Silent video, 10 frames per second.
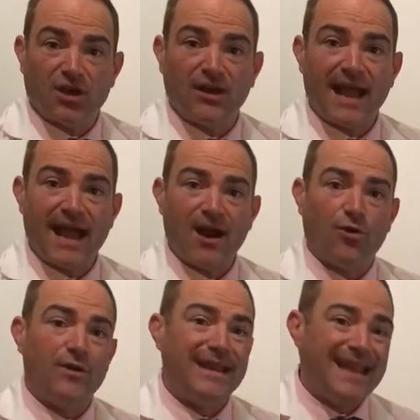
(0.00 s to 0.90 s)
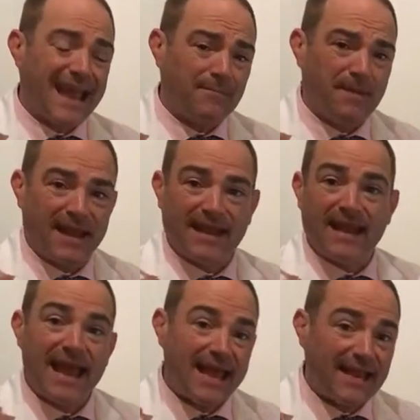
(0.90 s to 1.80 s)
on how neck
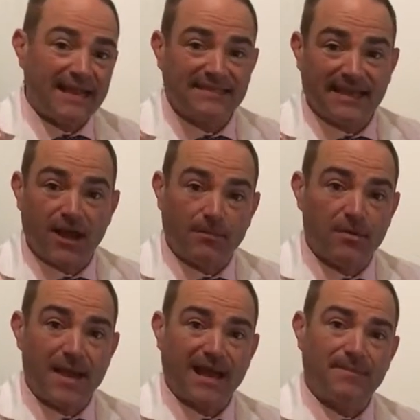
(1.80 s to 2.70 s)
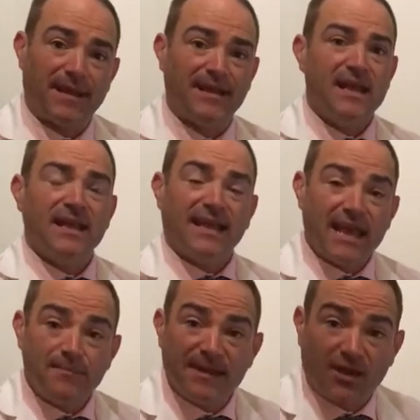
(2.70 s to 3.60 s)
pain, headaches, and upper back pain
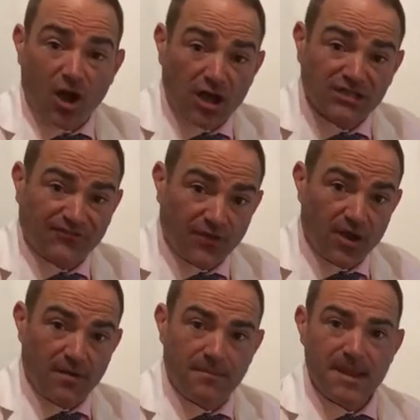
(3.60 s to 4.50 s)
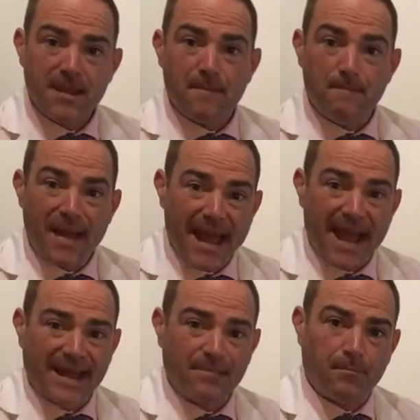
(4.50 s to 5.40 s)
can be caused from
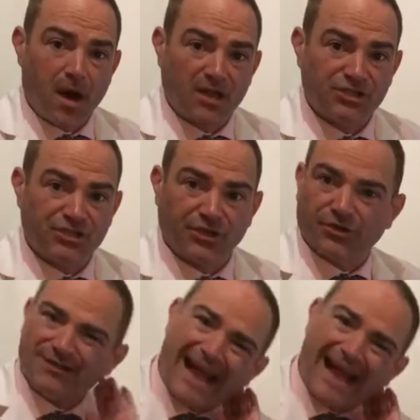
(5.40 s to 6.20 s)
bad posture.